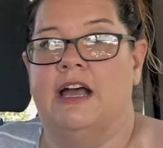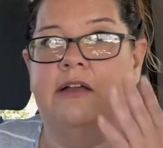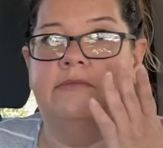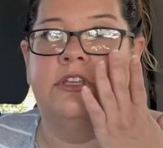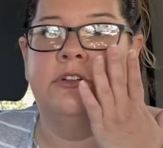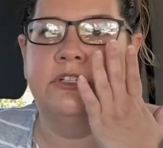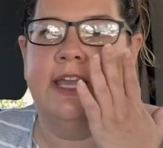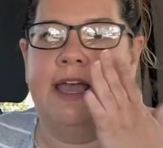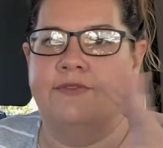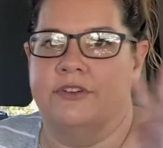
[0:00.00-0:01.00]
Usually
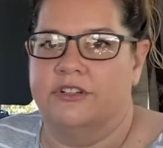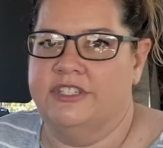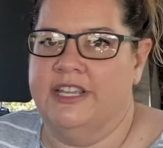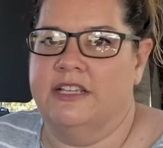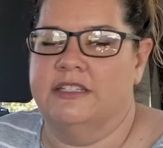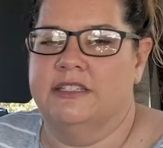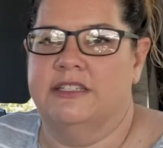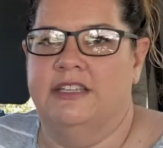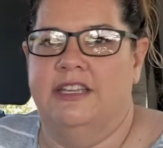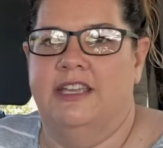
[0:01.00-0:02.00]
after 6,
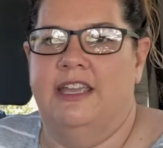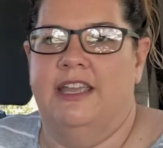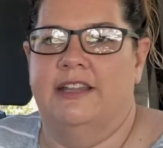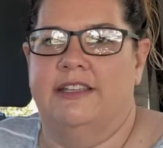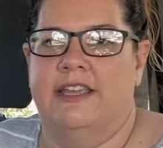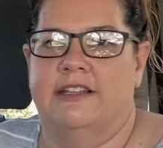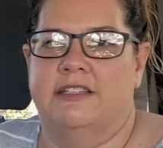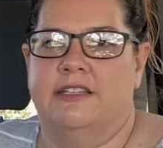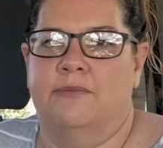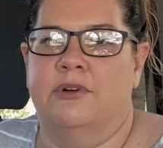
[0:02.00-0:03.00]
it
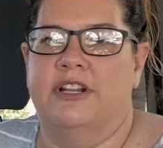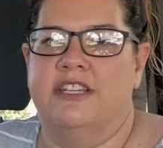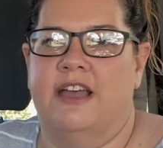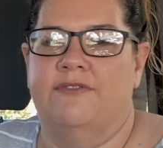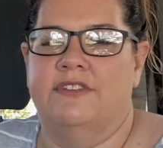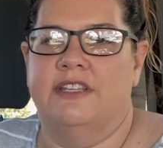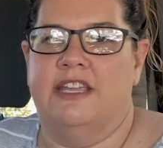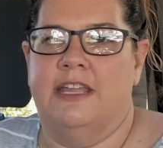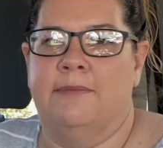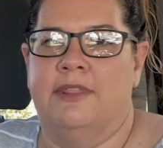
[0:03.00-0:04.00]
gets pretty tough to
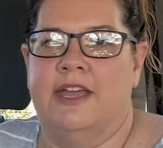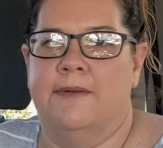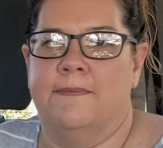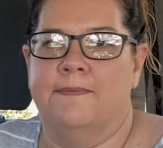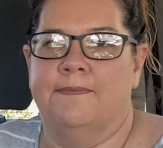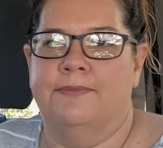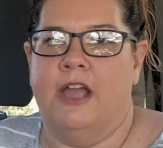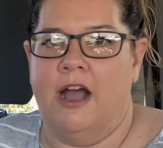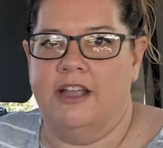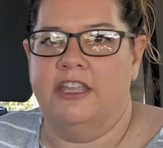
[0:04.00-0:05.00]
keep them
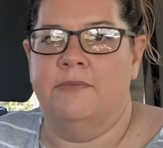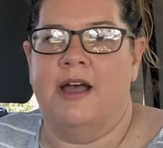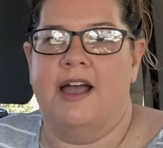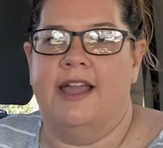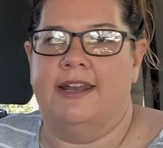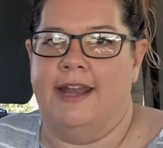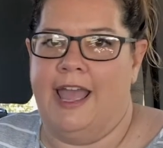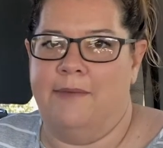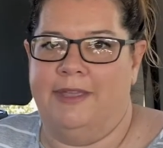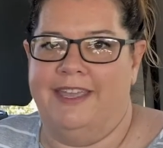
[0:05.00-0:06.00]
occupied and
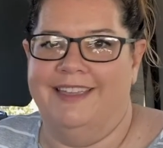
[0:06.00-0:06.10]
happy.